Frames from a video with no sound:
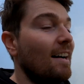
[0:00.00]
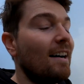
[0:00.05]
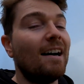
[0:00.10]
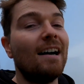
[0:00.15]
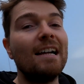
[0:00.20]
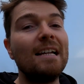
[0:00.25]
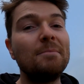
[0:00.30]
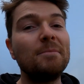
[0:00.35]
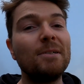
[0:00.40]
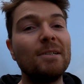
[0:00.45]

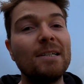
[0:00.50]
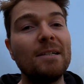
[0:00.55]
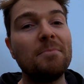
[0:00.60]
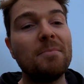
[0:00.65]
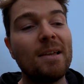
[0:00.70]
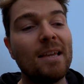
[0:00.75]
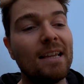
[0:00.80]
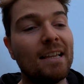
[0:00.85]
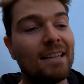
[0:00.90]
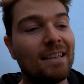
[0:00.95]
I am going to
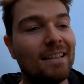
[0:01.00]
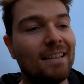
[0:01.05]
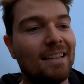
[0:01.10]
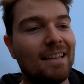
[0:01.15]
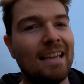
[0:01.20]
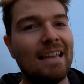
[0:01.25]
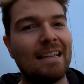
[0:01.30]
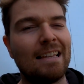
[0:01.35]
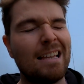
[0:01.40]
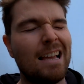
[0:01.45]
make
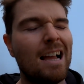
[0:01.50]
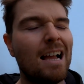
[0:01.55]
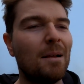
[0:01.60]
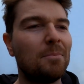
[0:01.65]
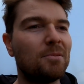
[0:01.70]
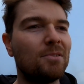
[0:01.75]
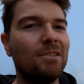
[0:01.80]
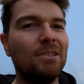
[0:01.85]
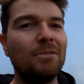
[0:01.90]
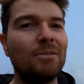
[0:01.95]
a
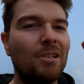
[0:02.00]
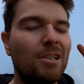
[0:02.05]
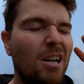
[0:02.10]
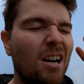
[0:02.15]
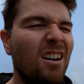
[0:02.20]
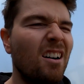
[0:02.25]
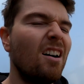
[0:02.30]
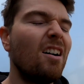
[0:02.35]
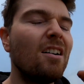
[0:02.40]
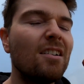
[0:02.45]
absolute
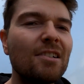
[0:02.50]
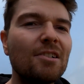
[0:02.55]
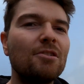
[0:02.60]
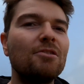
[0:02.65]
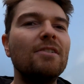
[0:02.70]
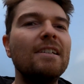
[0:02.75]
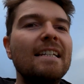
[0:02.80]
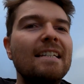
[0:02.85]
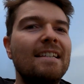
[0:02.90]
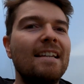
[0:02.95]

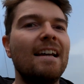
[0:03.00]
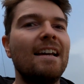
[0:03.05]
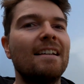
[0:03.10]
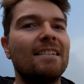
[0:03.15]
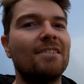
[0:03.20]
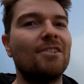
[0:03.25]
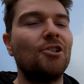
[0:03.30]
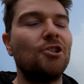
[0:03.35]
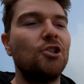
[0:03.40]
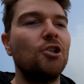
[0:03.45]
concrete
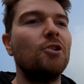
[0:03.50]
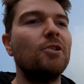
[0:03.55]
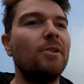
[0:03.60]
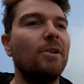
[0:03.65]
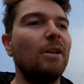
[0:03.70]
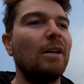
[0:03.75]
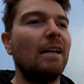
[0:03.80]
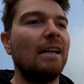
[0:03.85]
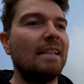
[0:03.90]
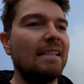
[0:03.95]
test to show you
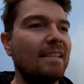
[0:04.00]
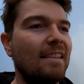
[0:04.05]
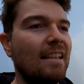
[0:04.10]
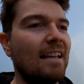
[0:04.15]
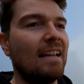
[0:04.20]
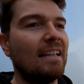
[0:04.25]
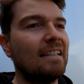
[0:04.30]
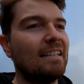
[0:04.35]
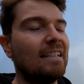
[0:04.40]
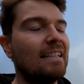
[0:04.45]
guys
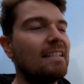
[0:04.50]
that